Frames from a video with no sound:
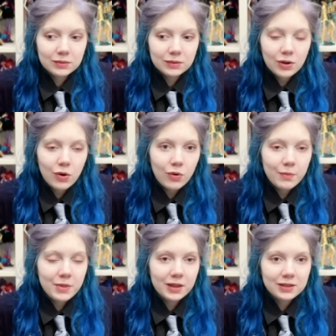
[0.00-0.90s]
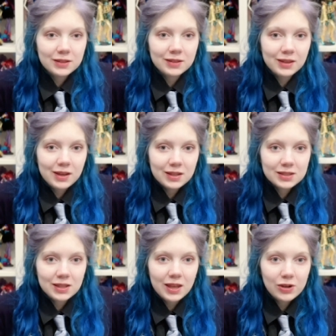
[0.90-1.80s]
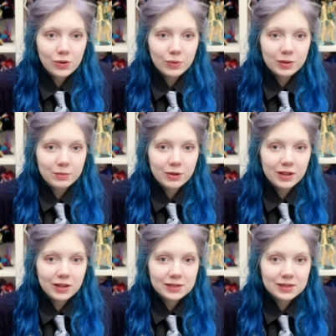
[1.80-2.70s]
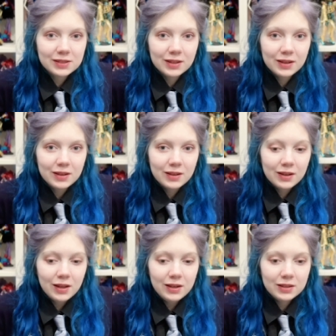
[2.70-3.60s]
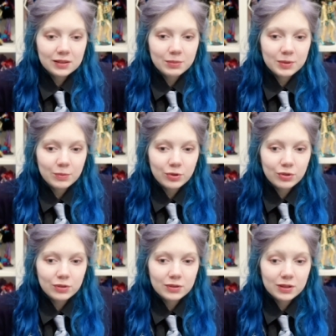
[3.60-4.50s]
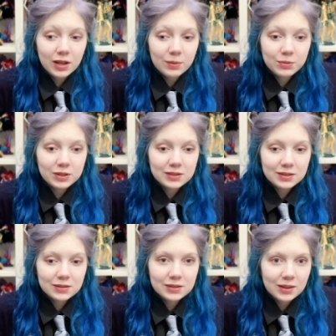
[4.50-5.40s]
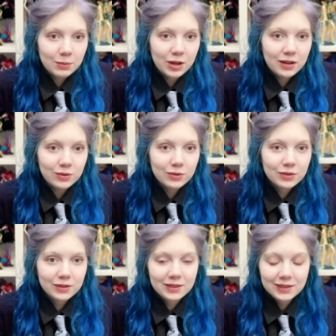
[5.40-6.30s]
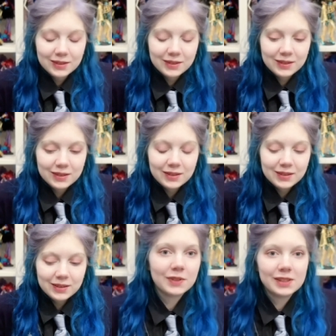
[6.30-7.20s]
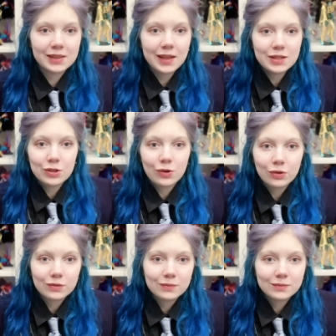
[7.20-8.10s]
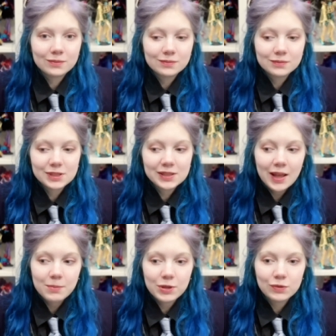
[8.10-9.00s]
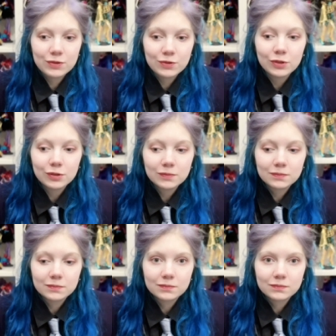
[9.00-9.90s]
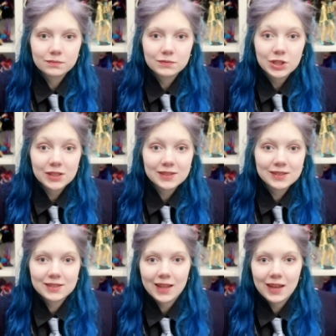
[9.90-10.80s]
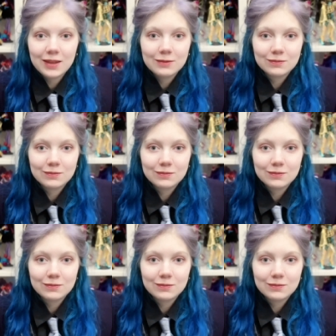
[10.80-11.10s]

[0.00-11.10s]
hope that the next year will bring us a little bit more happiness somehow. Stay strong, stay beautiful, just stay.